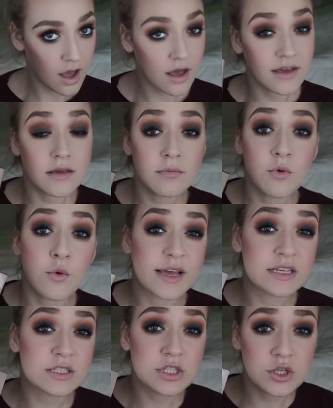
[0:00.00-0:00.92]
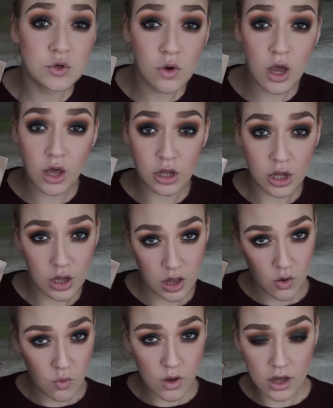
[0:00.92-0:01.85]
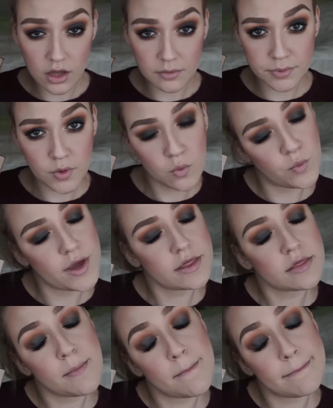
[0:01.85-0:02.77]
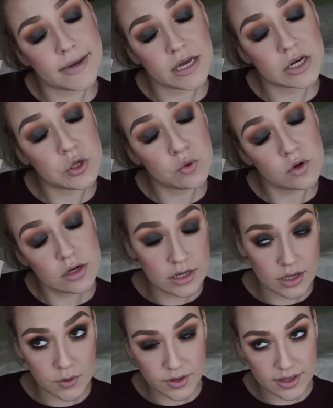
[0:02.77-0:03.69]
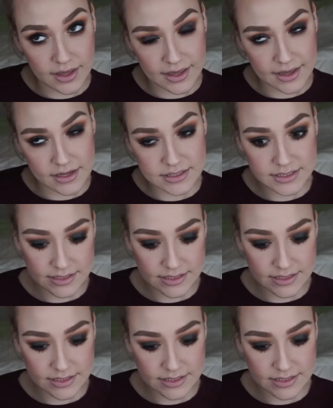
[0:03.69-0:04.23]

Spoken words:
I am going to glow up with my new glow kit.